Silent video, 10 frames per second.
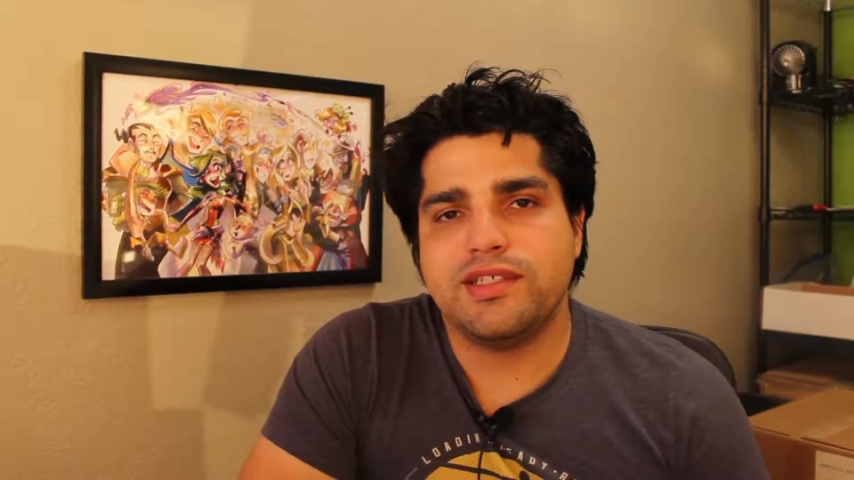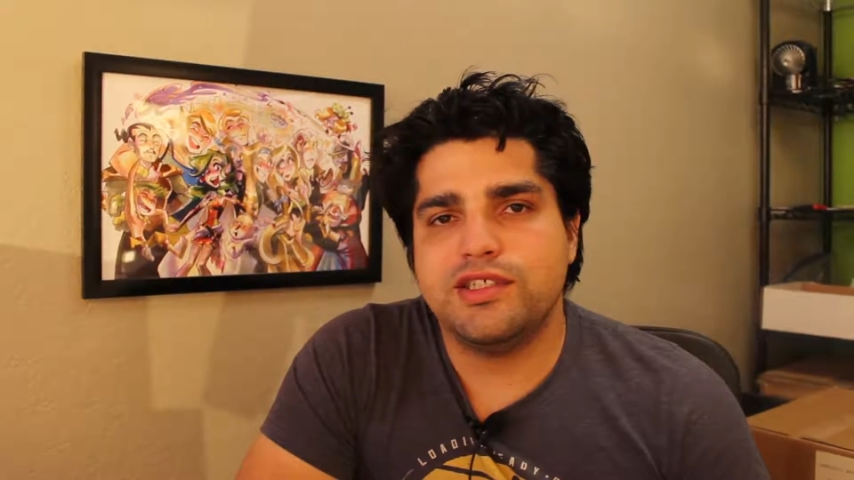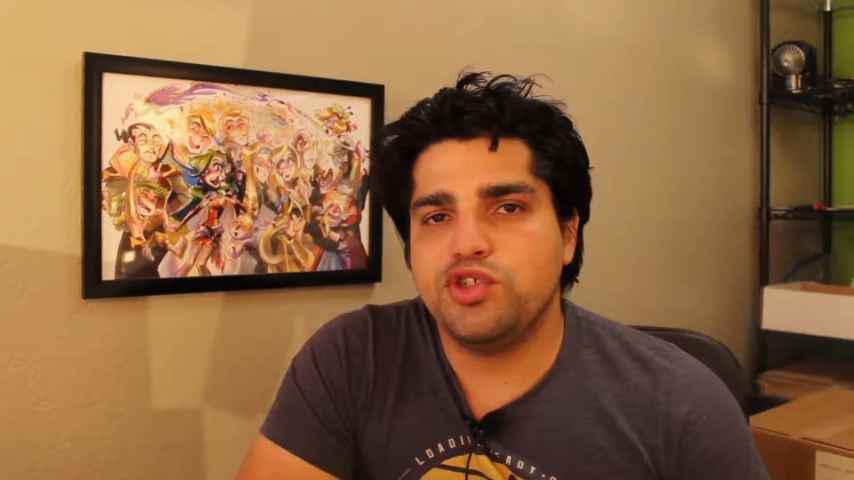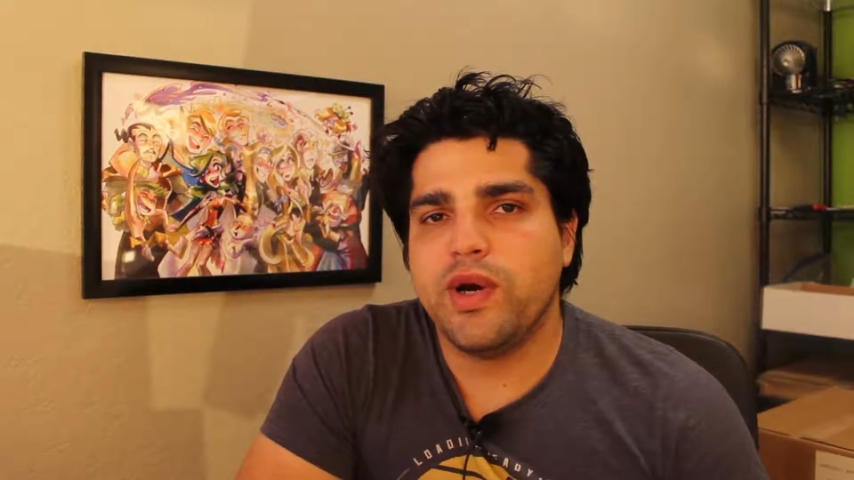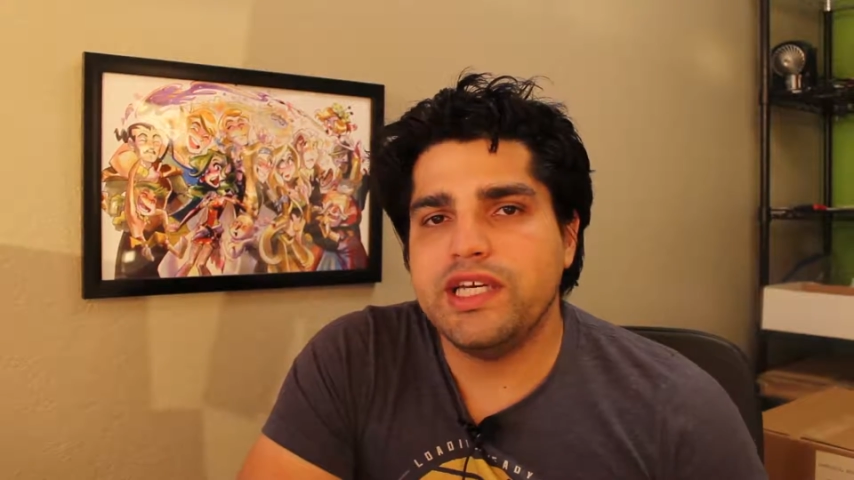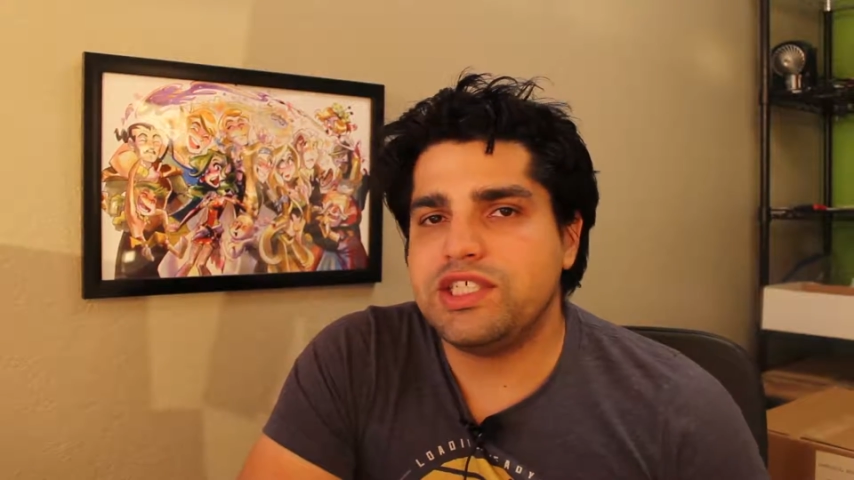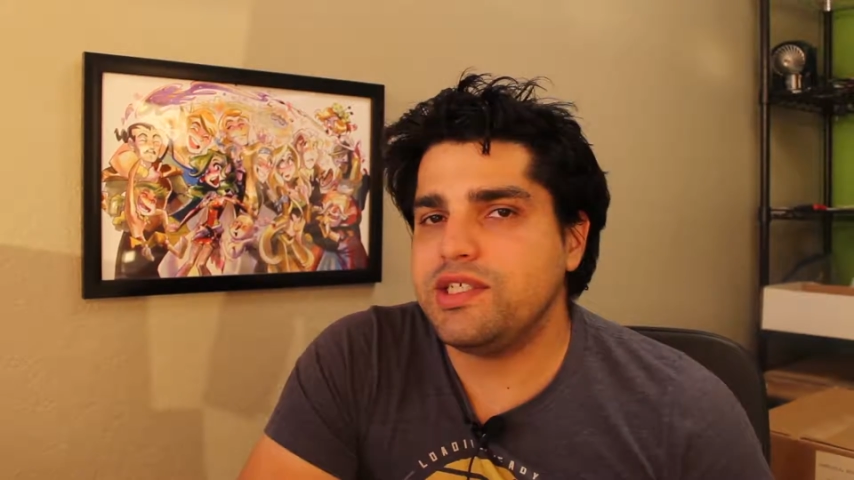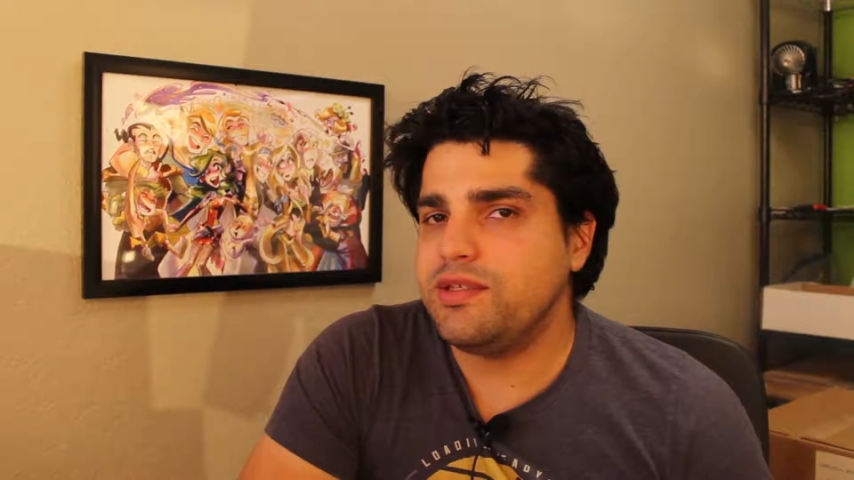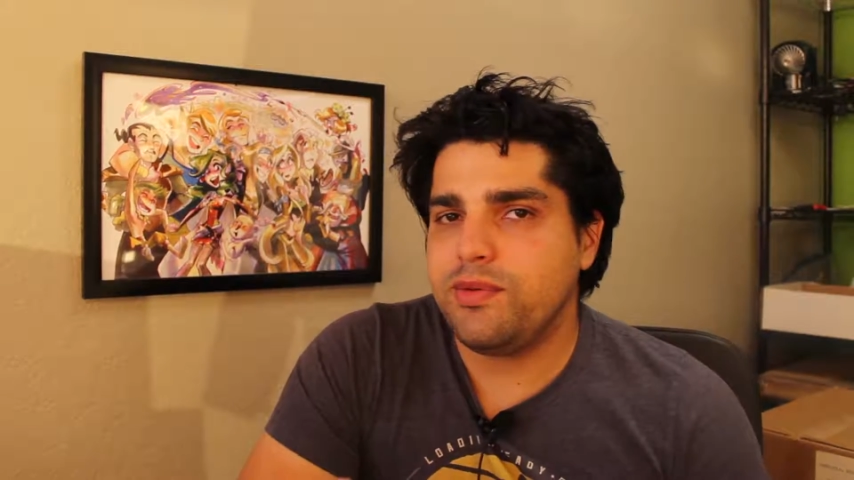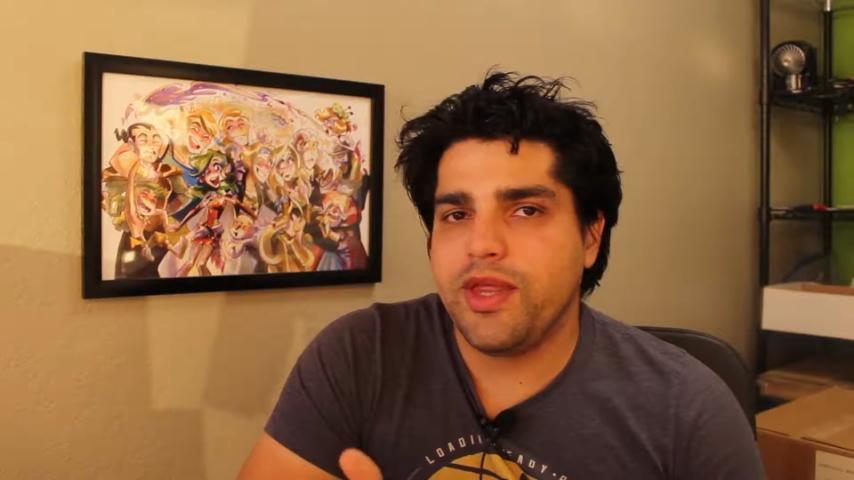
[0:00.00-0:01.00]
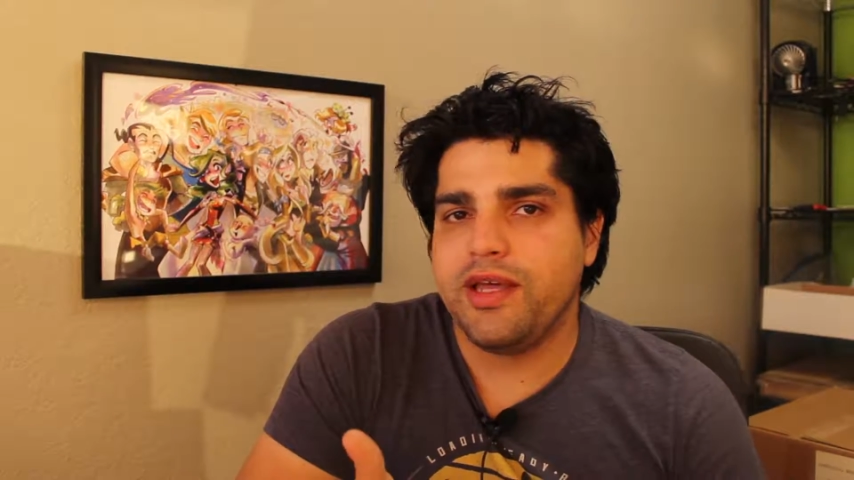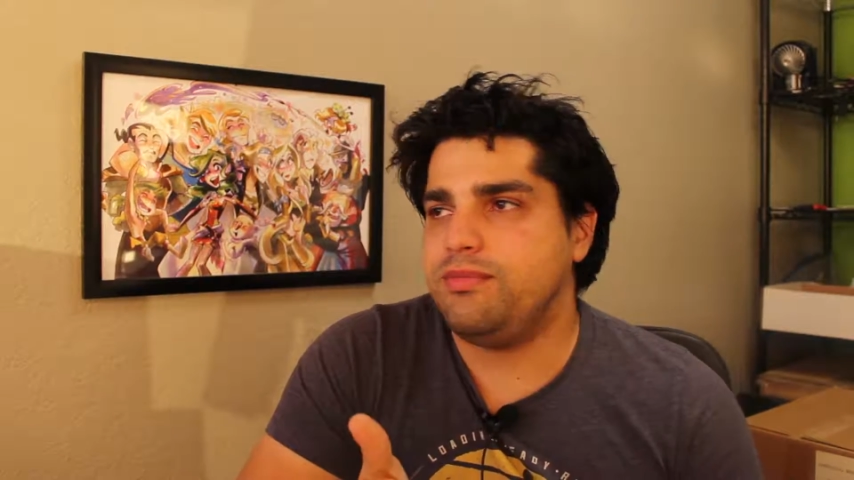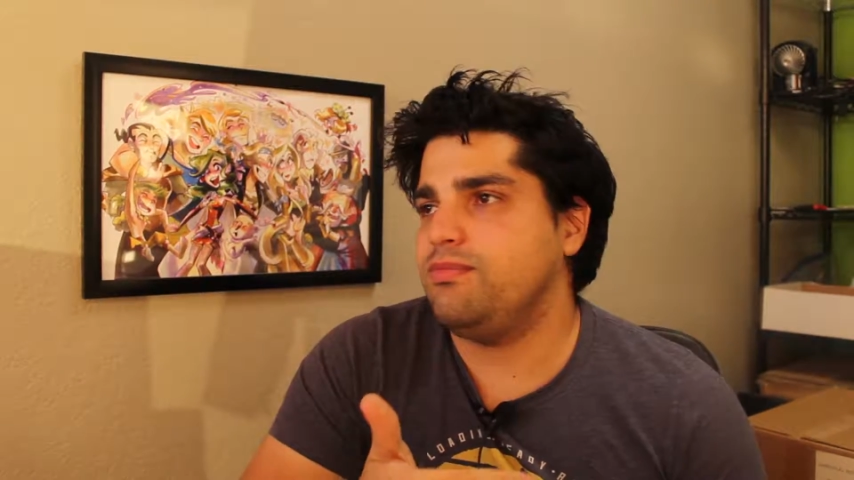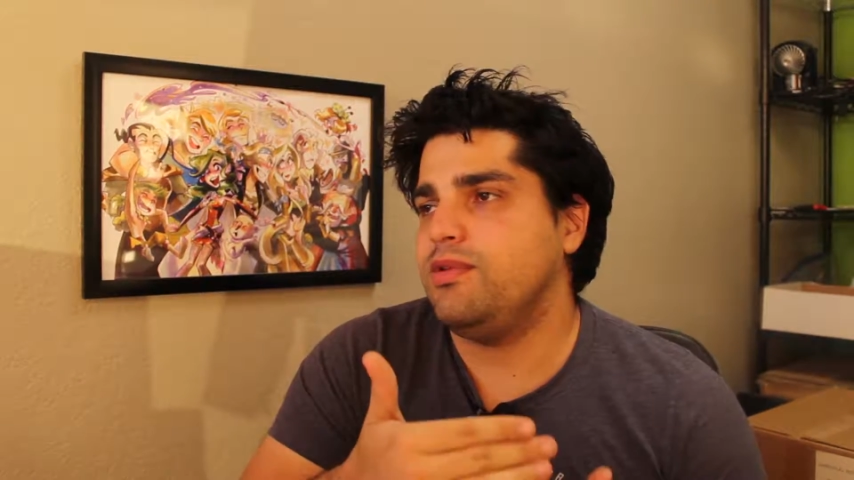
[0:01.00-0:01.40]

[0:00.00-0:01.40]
situation that